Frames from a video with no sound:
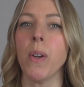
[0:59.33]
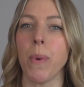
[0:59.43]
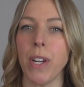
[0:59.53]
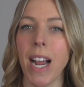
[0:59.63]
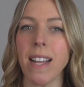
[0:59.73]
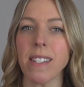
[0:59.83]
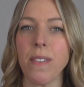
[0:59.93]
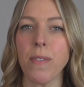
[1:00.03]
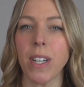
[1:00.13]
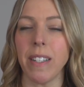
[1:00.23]
When you're
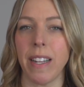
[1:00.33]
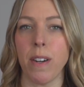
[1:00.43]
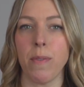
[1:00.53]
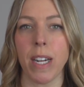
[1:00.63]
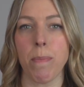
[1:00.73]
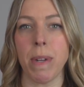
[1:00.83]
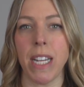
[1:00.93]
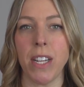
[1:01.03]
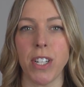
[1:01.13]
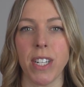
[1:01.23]
asking for a letter of
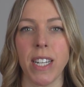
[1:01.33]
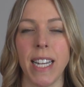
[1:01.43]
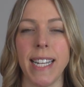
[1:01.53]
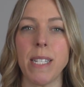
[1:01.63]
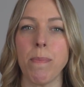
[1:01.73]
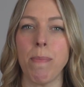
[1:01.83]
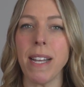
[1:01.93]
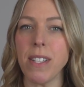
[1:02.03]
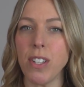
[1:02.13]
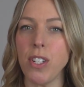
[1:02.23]
recommendation, it's
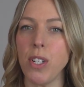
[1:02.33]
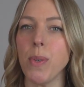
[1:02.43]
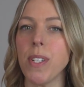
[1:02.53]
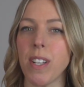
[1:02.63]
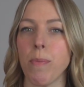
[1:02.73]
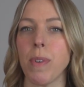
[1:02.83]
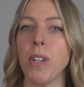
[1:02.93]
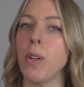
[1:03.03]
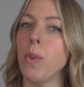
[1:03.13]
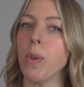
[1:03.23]
best to choose
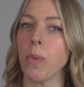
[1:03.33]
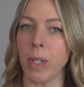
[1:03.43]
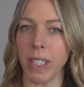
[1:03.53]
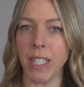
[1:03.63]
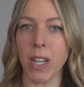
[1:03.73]
someone who really